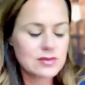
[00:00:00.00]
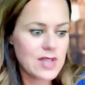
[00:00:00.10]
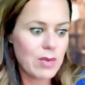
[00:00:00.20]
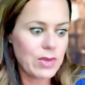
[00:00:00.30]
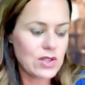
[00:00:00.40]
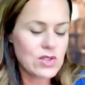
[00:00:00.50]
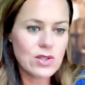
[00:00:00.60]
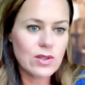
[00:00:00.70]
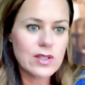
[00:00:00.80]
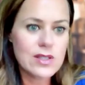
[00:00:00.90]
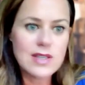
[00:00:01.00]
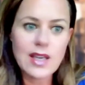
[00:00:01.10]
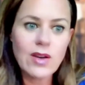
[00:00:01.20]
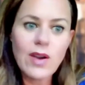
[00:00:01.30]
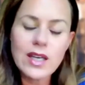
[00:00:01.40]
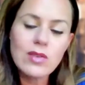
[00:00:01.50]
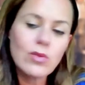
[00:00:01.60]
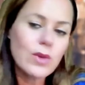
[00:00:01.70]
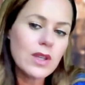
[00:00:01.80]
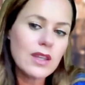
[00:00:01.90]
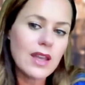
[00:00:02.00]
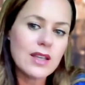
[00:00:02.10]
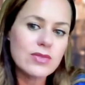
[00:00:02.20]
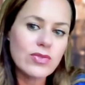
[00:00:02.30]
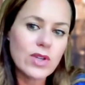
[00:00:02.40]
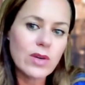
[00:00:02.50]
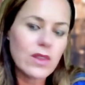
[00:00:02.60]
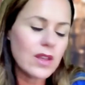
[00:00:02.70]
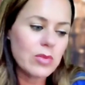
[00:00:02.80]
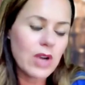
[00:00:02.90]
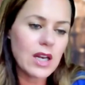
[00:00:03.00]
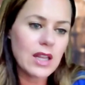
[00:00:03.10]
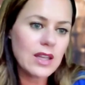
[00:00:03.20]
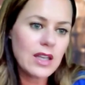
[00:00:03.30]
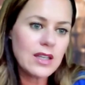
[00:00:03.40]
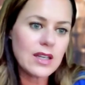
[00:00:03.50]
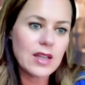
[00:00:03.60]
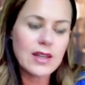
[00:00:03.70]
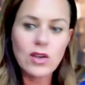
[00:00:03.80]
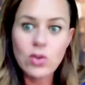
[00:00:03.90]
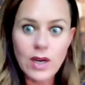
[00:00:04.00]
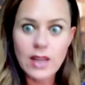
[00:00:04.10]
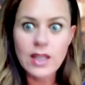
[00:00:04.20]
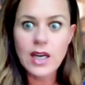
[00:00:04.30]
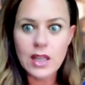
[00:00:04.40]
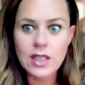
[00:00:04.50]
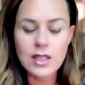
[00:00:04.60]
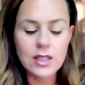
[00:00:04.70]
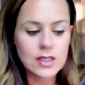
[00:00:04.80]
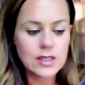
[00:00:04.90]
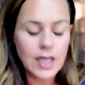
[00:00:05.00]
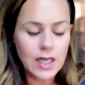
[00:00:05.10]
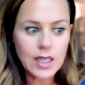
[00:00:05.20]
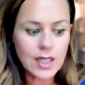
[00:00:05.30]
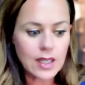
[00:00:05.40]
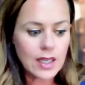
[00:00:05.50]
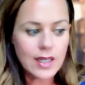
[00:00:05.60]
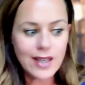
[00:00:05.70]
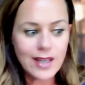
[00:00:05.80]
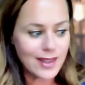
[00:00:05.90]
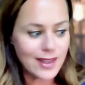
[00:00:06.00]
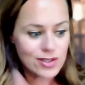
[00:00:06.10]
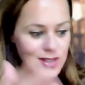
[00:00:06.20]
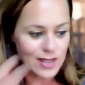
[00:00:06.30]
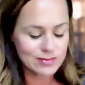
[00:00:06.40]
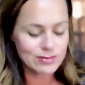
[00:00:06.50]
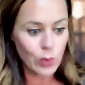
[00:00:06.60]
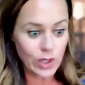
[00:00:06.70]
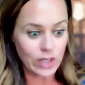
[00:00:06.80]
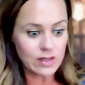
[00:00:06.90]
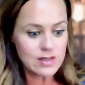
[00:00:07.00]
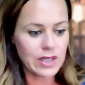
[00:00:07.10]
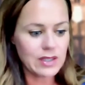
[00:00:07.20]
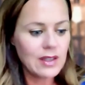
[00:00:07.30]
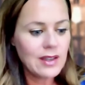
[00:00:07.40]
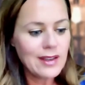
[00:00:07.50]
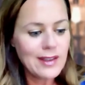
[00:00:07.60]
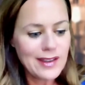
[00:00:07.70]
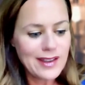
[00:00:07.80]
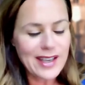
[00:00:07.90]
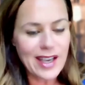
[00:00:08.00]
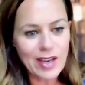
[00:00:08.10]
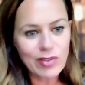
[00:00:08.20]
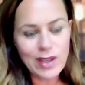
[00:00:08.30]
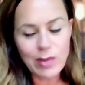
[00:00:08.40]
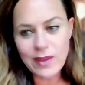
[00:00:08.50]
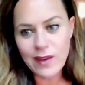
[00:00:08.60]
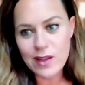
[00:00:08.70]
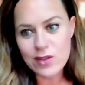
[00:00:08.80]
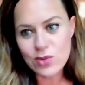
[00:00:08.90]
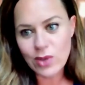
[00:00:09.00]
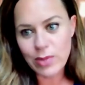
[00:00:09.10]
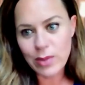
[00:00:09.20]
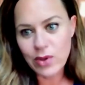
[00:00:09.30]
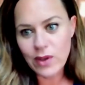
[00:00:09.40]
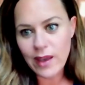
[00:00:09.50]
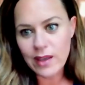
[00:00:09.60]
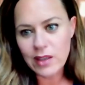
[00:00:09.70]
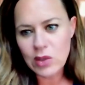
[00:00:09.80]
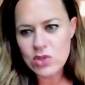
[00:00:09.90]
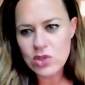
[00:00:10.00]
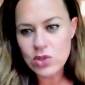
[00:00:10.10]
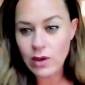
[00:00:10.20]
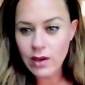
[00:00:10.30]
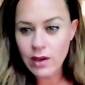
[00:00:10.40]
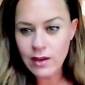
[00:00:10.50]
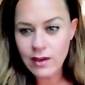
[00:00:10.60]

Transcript: topic too. Because I didn't really like flirt with him or anything, and I didn't do anything unethical because I wouldn't. But yeah, every time I tell that story, people are like, "He was a juror?"